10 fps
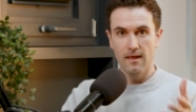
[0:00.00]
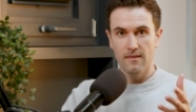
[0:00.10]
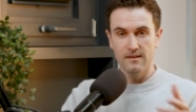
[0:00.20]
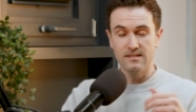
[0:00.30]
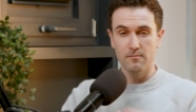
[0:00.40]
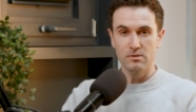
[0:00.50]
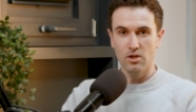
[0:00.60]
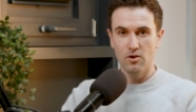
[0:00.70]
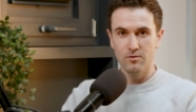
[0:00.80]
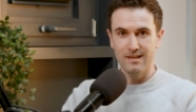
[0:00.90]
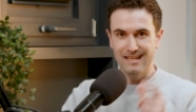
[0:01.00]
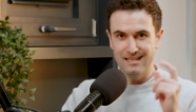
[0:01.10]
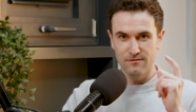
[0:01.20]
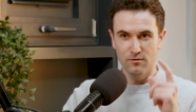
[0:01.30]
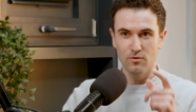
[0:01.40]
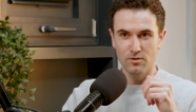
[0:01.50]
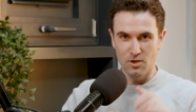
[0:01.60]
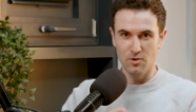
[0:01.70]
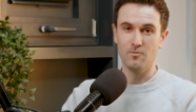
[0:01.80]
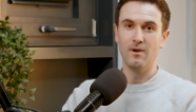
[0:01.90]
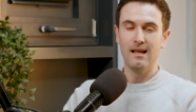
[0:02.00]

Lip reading: this episode is for you.